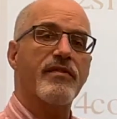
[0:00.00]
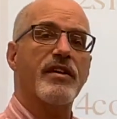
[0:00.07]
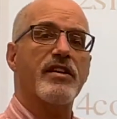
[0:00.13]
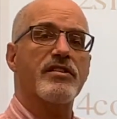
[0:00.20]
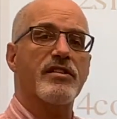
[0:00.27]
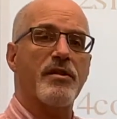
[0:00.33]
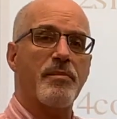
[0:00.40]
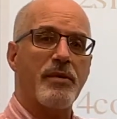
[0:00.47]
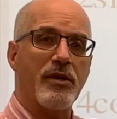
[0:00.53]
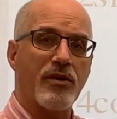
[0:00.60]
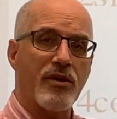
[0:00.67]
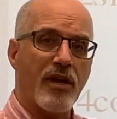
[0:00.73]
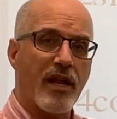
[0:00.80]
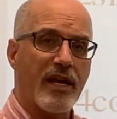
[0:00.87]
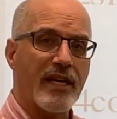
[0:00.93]
because of the
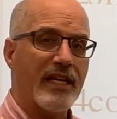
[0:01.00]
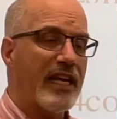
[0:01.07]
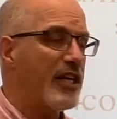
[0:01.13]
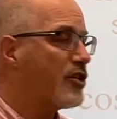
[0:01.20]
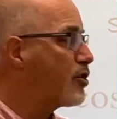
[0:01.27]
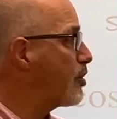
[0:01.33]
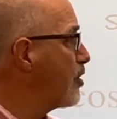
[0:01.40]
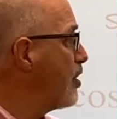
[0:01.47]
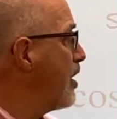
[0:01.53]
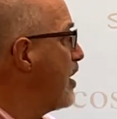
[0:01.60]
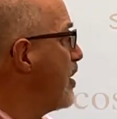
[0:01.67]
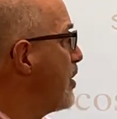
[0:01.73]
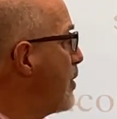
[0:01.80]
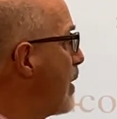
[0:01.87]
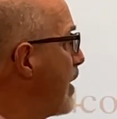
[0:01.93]
periodic nature,
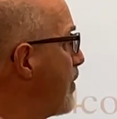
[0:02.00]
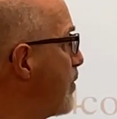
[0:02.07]
you add